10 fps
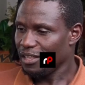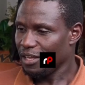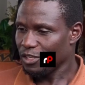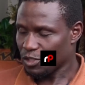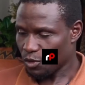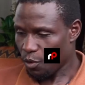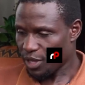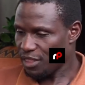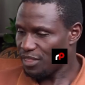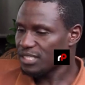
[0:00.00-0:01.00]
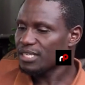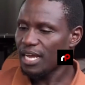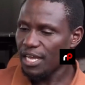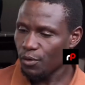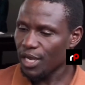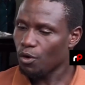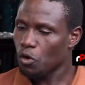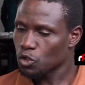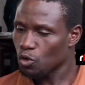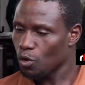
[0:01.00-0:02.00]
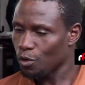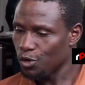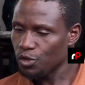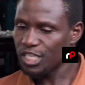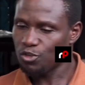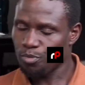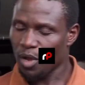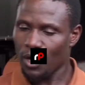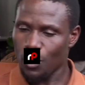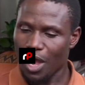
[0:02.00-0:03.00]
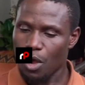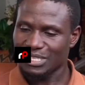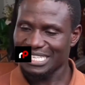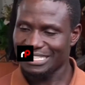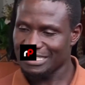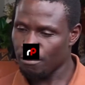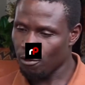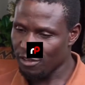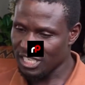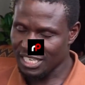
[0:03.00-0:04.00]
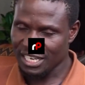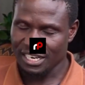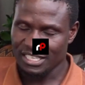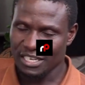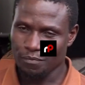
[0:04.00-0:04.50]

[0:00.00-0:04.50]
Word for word: So with this car, you can also use it to power your house. It is a moving generator.